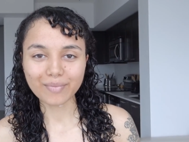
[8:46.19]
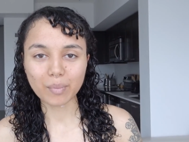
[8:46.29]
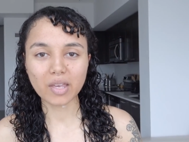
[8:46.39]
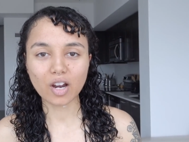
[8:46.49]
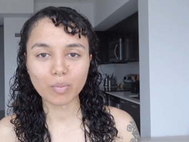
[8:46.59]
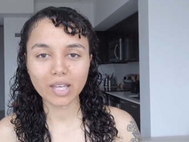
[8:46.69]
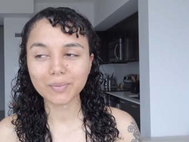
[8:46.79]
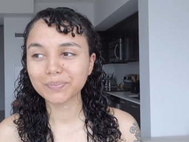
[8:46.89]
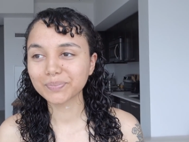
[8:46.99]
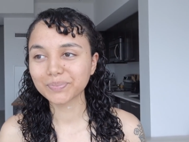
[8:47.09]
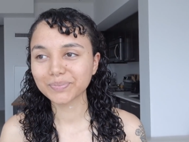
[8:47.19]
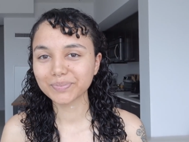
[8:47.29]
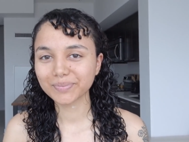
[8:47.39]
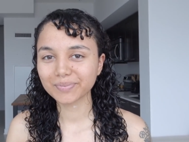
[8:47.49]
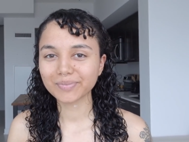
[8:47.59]
BRB.
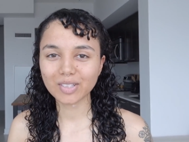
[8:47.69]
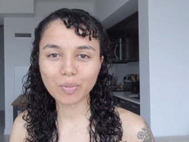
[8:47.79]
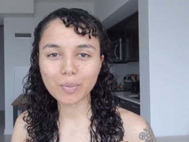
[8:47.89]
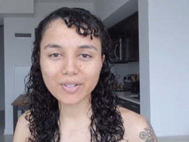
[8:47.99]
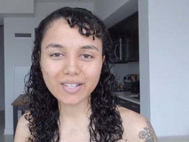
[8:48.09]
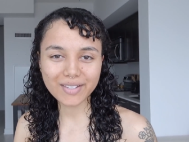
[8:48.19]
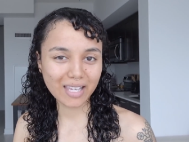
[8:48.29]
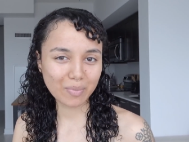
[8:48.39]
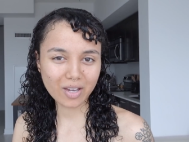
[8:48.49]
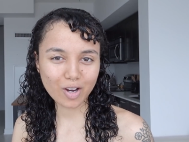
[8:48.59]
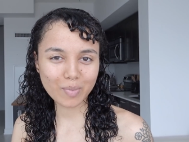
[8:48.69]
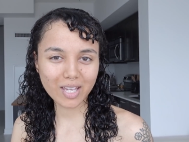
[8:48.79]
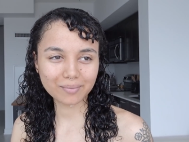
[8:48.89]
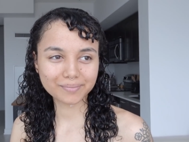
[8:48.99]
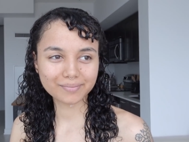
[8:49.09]
Do people still say
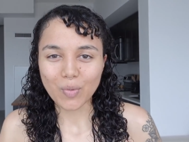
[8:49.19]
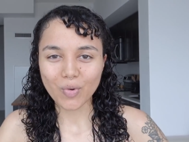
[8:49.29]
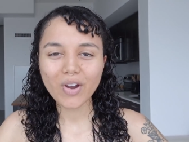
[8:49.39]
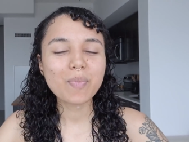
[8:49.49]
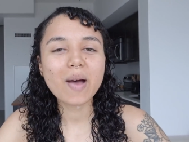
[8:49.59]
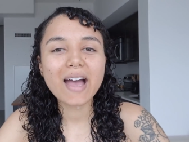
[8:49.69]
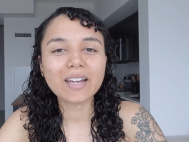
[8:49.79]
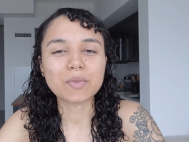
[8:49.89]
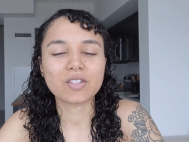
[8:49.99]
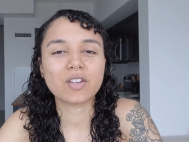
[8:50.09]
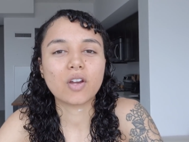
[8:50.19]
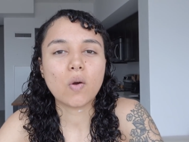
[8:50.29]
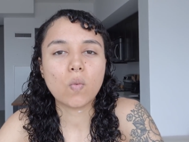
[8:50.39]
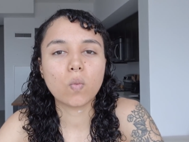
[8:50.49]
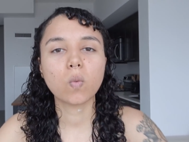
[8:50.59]
BRB? Right back, I'm just gonna
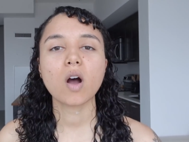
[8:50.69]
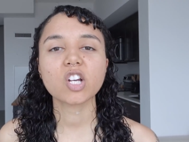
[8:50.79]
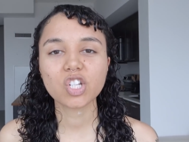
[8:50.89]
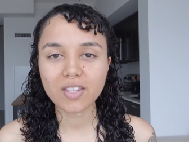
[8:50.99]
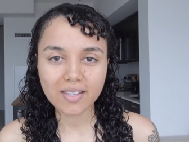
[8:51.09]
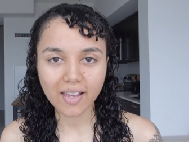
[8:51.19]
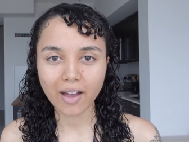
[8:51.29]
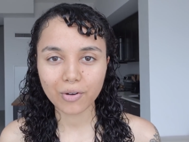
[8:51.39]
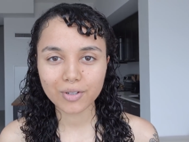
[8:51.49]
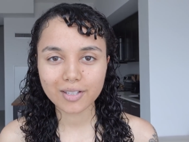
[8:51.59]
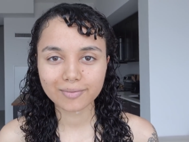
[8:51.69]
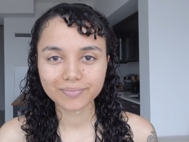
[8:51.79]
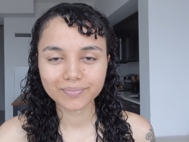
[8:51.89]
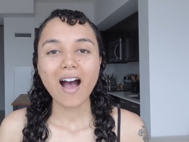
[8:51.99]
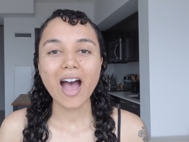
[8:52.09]
go wash this out.
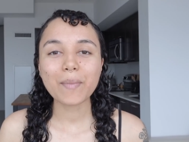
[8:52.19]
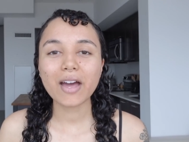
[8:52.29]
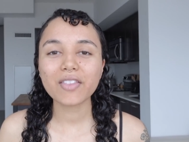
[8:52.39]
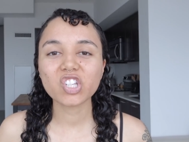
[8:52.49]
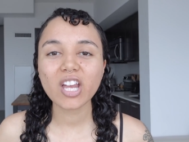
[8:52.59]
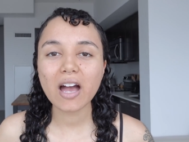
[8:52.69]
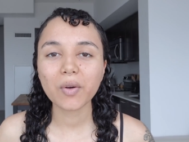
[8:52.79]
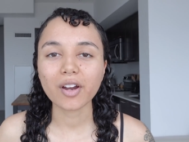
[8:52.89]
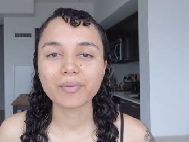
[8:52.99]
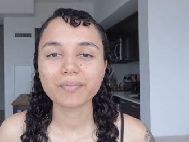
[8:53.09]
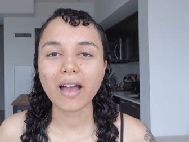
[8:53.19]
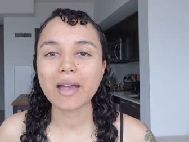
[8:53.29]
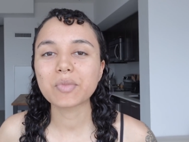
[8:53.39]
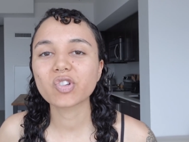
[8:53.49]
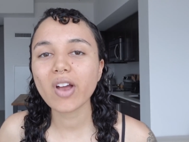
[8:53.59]
I'm out of the shower,
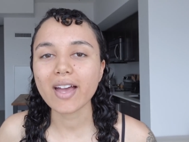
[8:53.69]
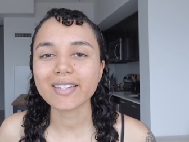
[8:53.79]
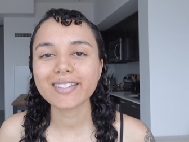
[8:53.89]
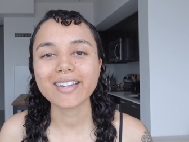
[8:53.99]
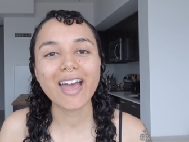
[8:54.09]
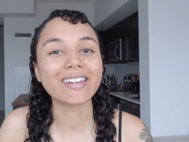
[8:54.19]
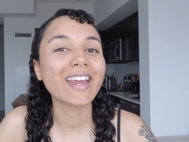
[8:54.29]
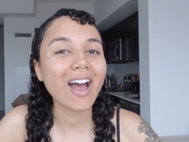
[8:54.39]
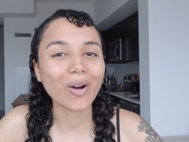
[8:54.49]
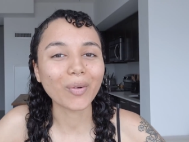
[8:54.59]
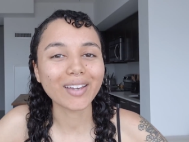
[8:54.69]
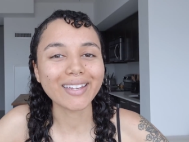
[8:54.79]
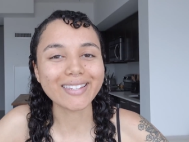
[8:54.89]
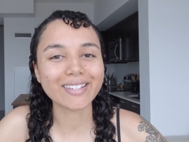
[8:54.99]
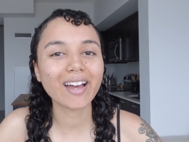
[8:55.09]
I'm dressed, and now
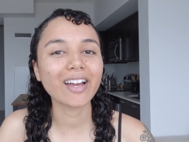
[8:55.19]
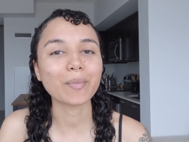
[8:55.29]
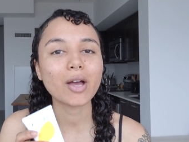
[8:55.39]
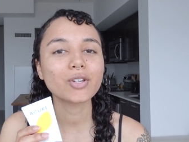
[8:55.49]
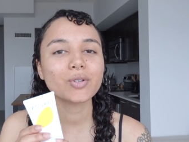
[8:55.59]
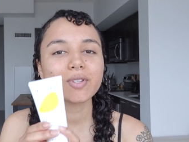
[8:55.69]
it is time to